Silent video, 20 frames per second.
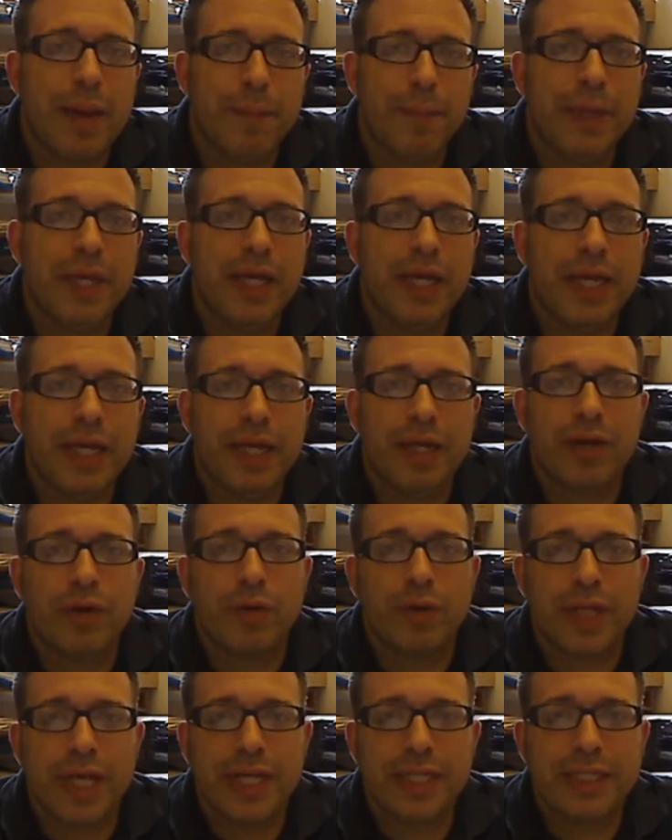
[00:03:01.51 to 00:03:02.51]
P
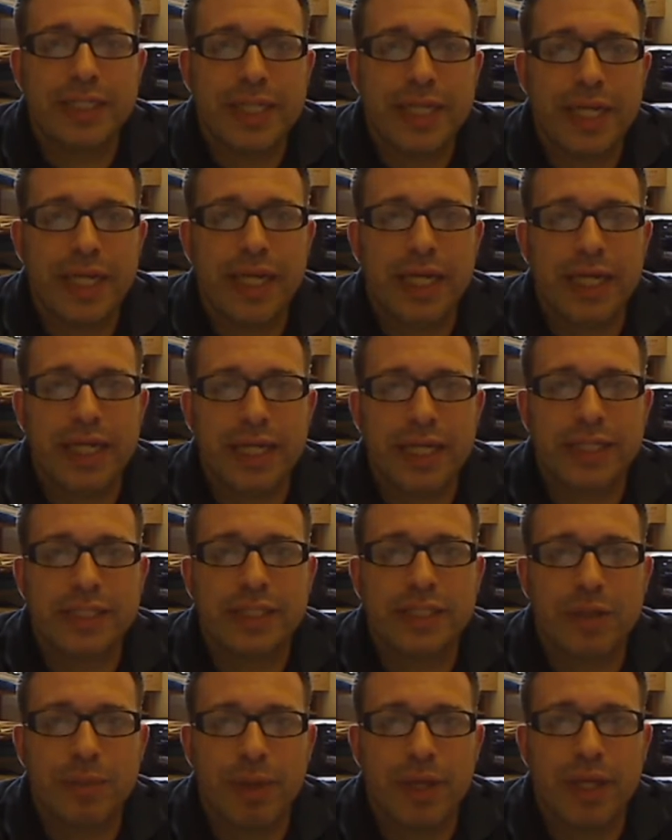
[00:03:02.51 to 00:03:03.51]
or that T
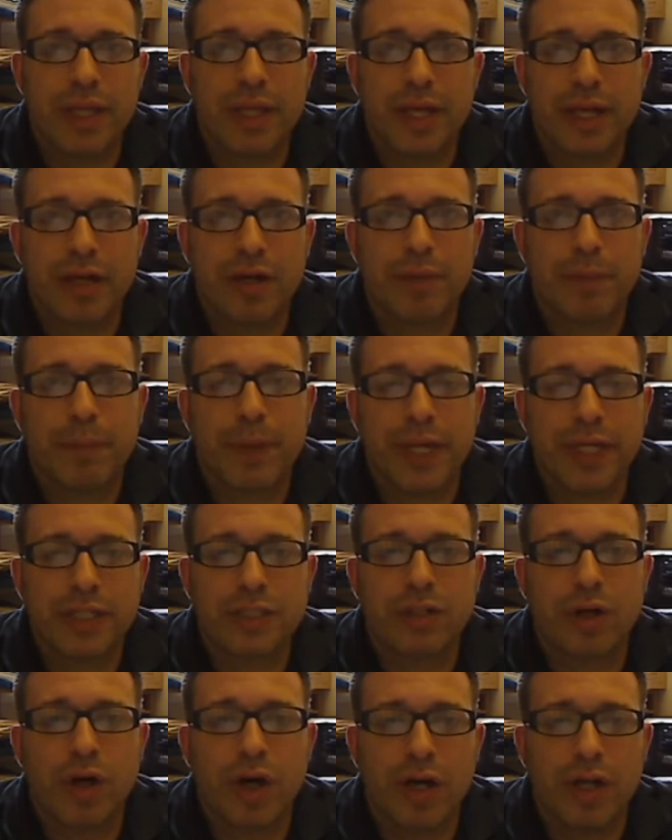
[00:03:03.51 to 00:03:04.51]
needs to be there
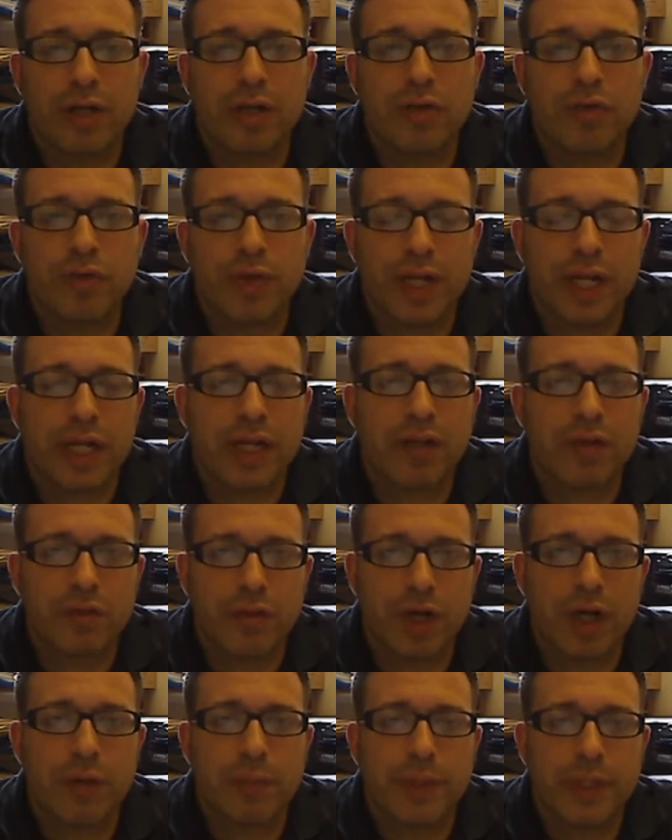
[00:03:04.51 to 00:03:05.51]
based on phonetic
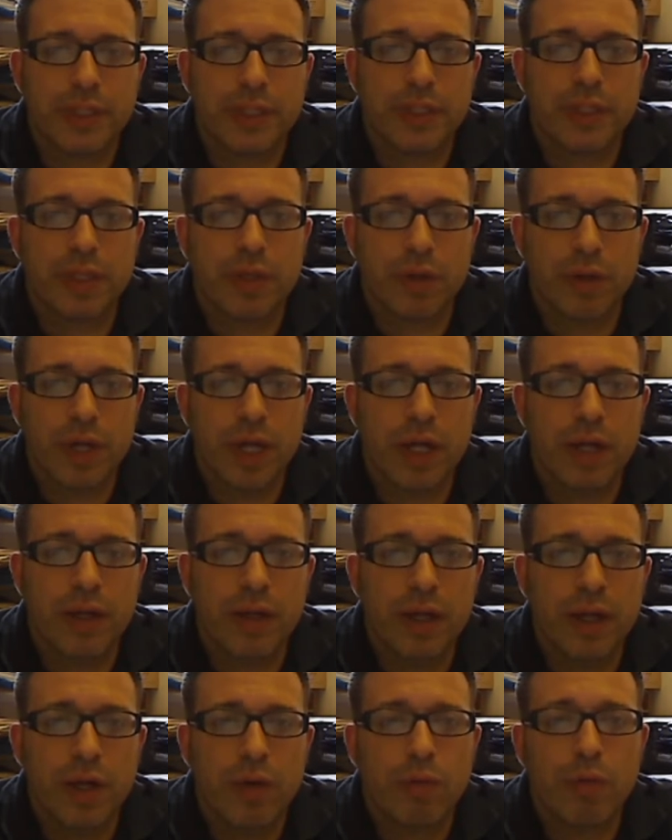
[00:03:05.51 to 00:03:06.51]
environment, okay?
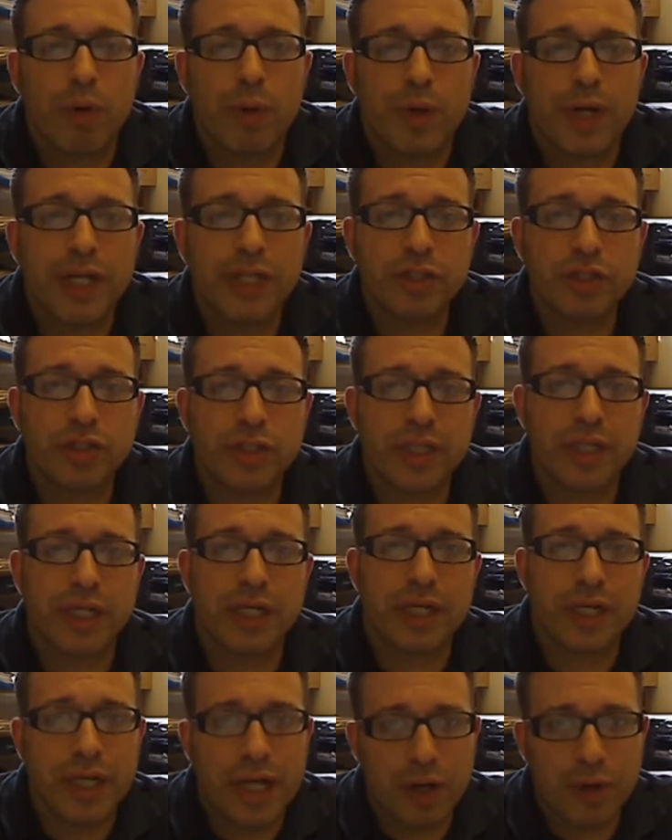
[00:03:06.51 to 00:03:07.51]
What we're interested
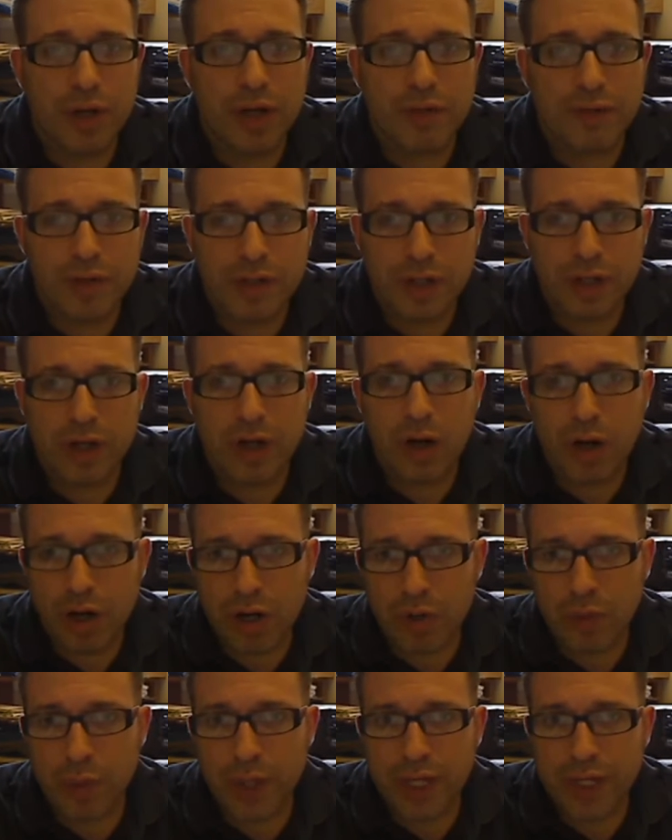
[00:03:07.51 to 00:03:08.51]
in, however,
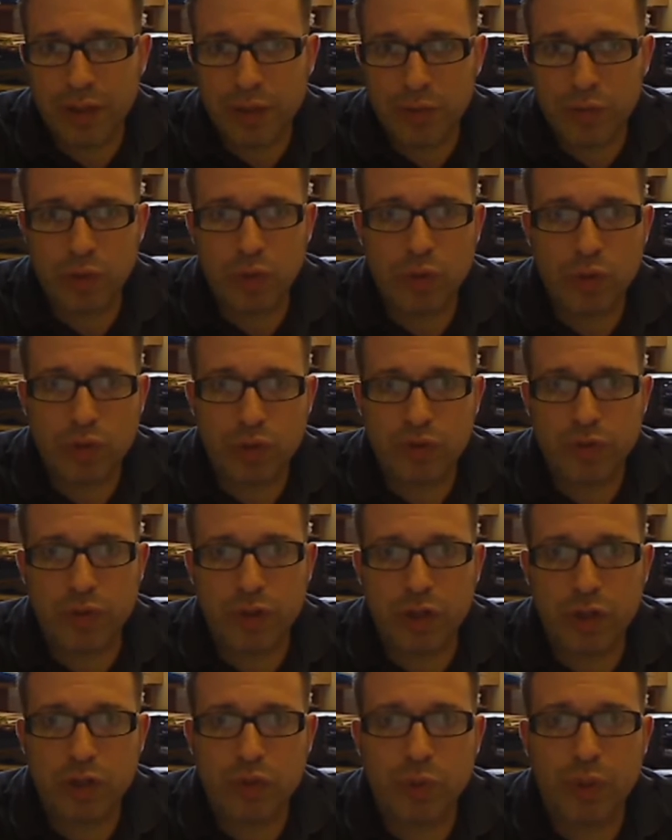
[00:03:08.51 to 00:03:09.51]
are writing the rules for
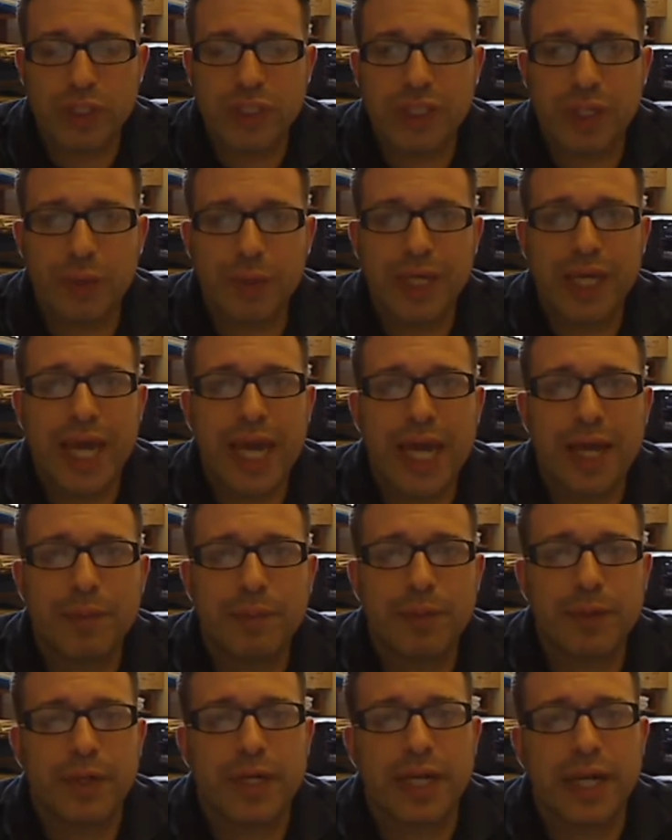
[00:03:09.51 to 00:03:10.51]
those ones that we can
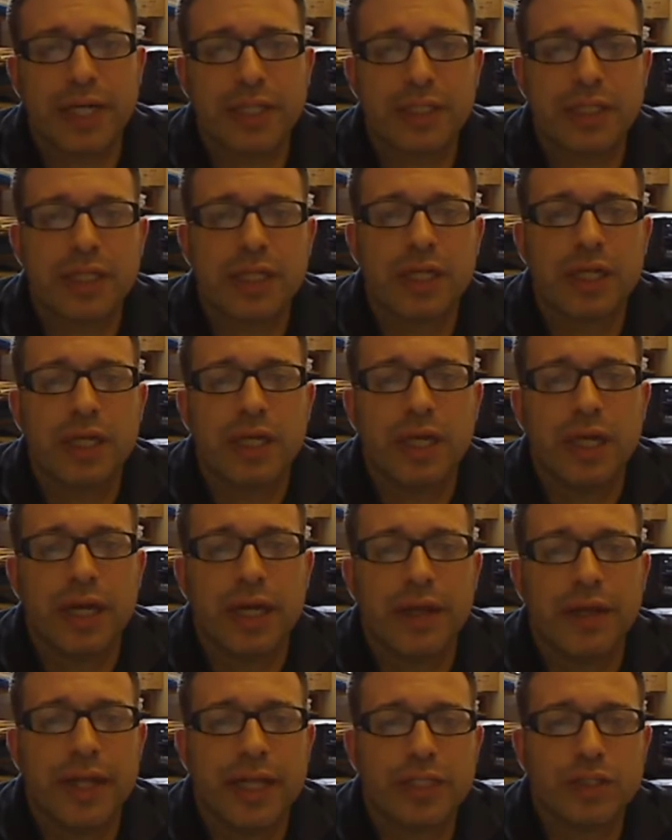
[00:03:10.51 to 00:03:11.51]
predict,
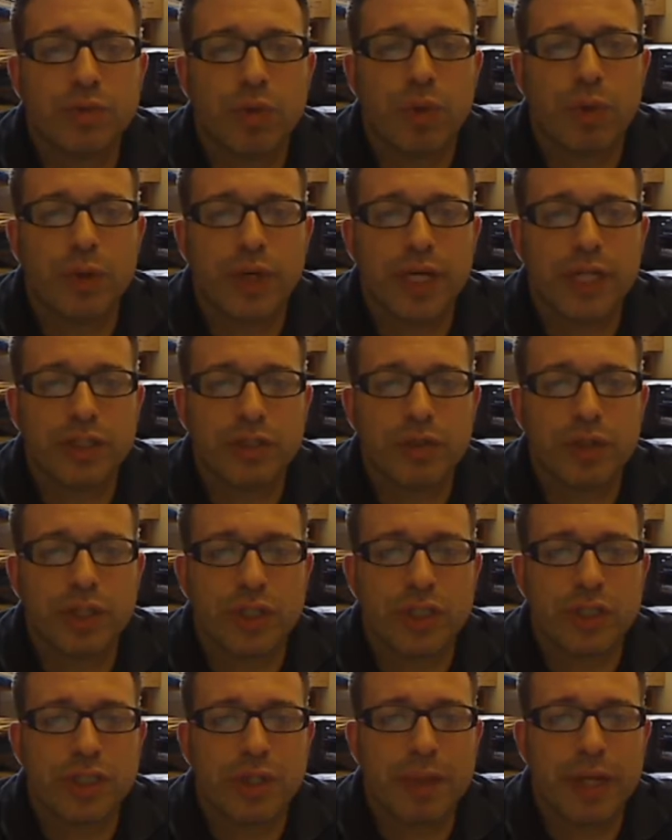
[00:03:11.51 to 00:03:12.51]
and that's what we'll get to in
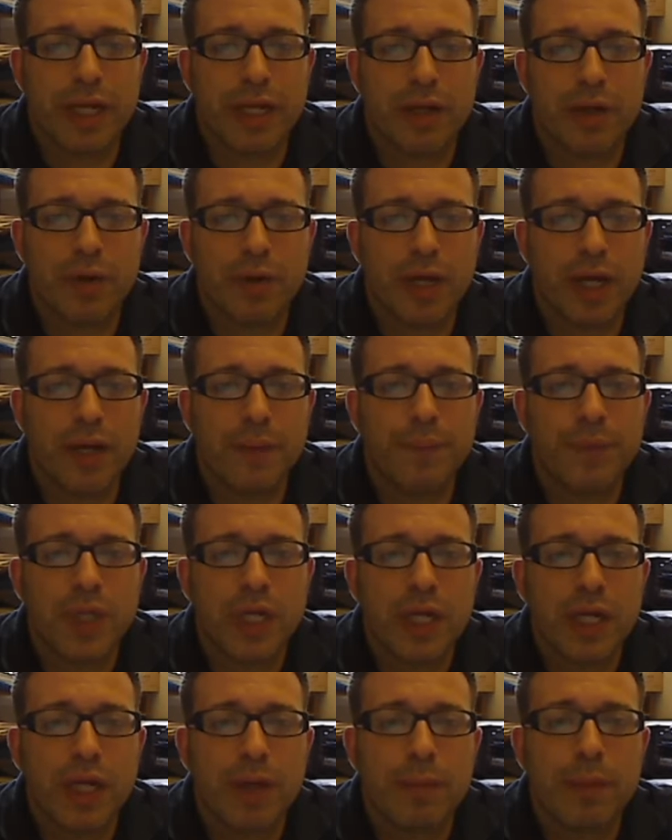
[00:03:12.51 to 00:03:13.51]
just a minute, okay?
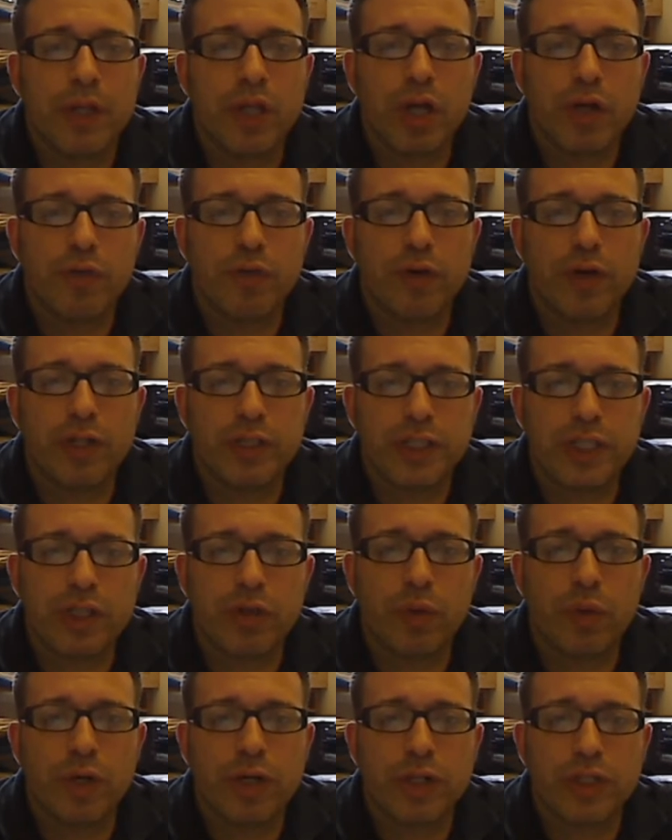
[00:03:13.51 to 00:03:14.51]
But look first at
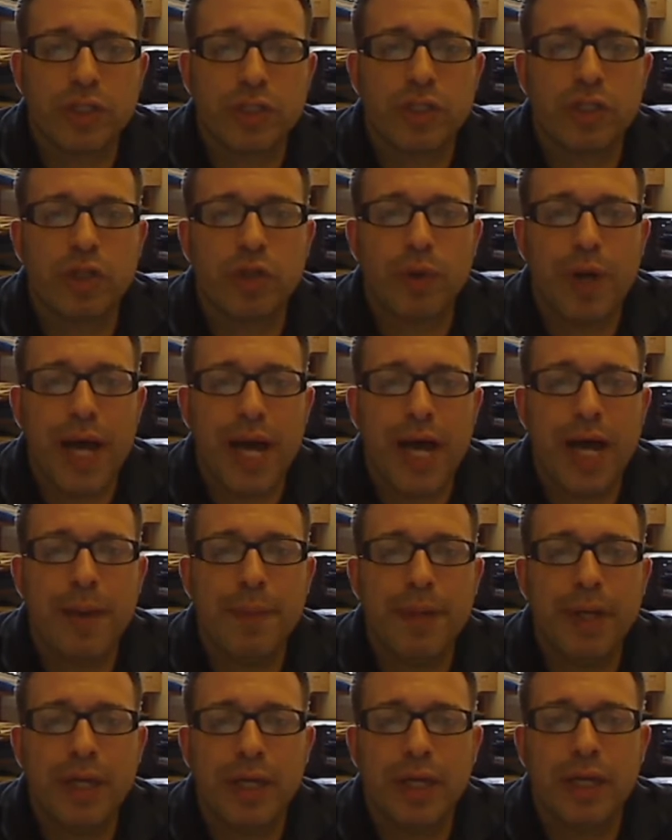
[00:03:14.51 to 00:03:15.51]
the words
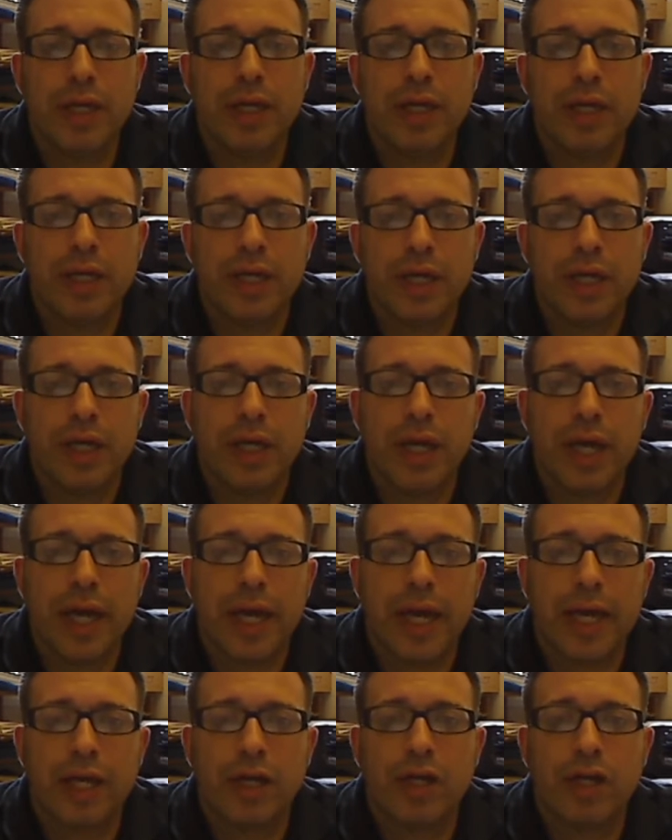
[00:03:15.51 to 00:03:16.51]
crab
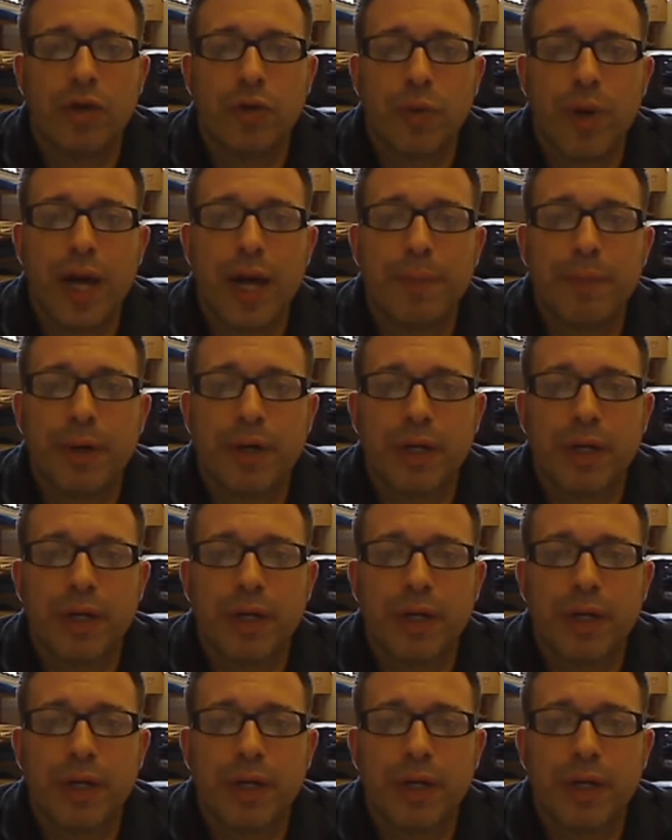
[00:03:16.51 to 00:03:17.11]
and crab.